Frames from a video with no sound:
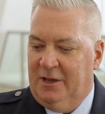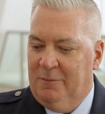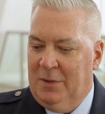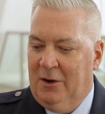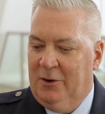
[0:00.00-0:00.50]

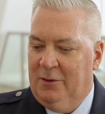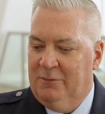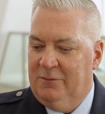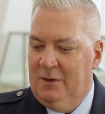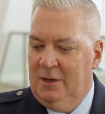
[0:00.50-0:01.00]

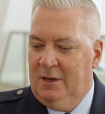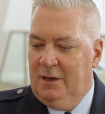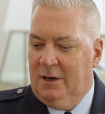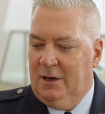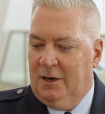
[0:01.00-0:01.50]
imperative
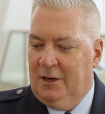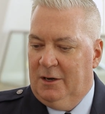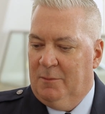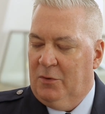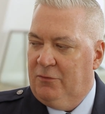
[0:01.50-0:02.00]

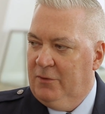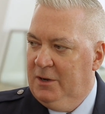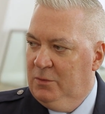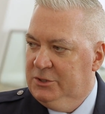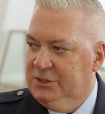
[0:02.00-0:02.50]
number
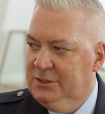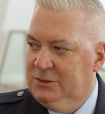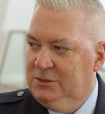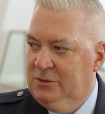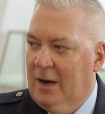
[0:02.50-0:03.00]
3, which
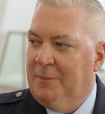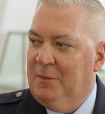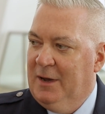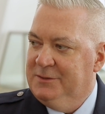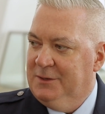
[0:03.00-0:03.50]
is to
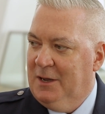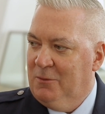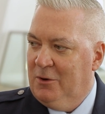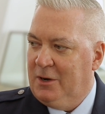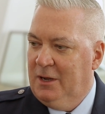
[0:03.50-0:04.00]
optimize the
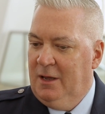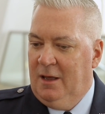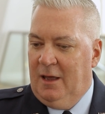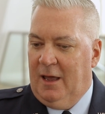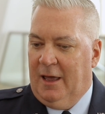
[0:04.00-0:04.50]
network,
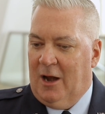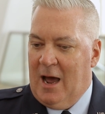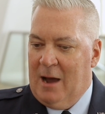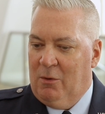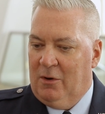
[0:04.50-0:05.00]
and
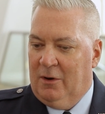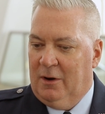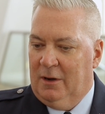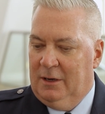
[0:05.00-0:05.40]
our